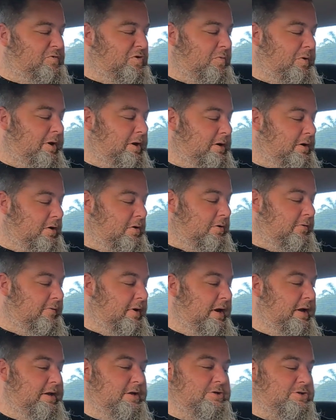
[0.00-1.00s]
$20
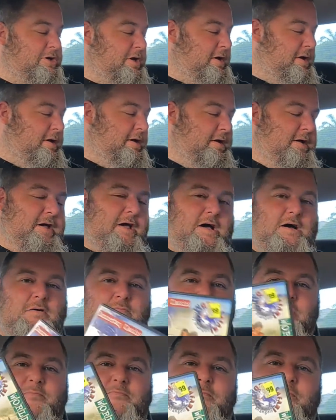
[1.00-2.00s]
range.
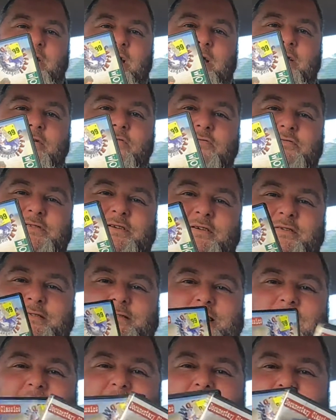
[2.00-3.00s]
Albie Mangles,
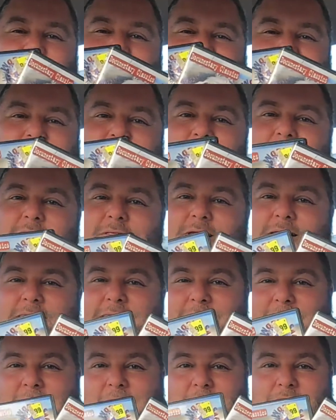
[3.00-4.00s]
used to absolutely
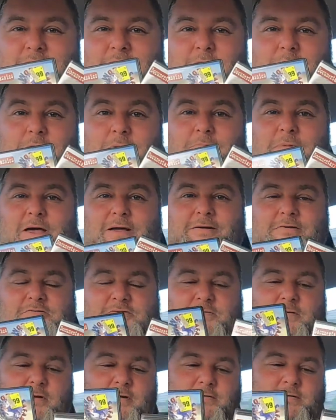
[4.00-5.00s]
love Albie
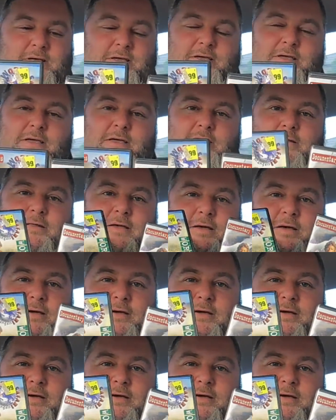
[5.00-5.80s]
Mangles when I was a kid.